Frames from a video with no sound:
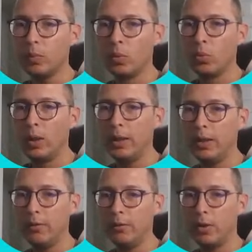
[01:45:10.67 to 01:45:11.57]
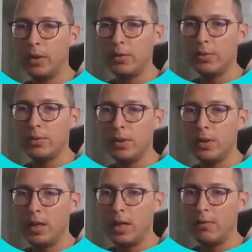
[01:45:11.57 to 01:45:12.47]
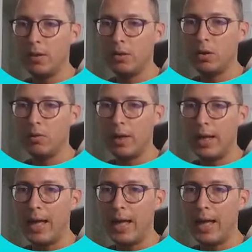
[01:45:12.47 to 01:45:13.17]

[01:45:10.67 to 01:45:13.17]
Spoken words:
Willie, funny to see the Laravel Nova